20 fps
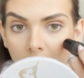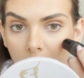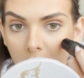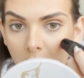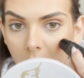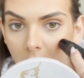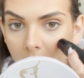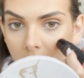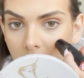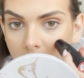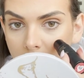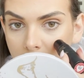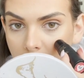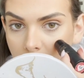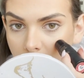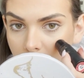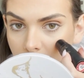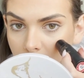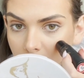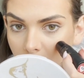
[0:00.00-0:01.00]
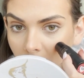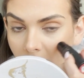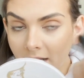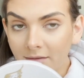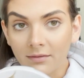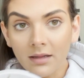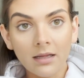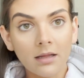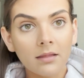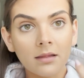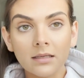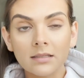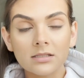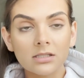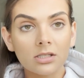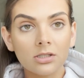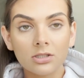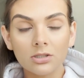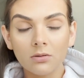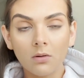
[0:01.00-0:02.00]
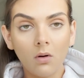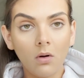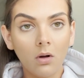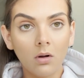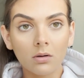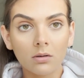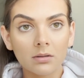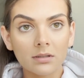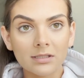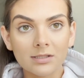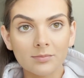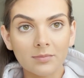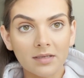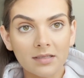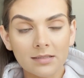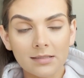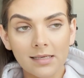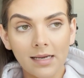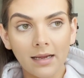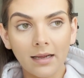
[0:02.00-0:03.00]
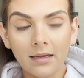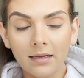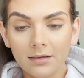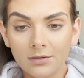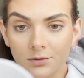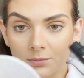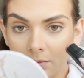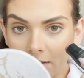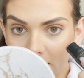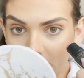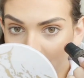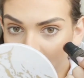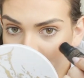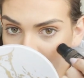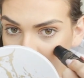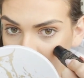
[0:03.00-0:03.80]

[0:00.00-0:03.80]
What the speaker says: we're going, I have like things to do all Christmas Day as well.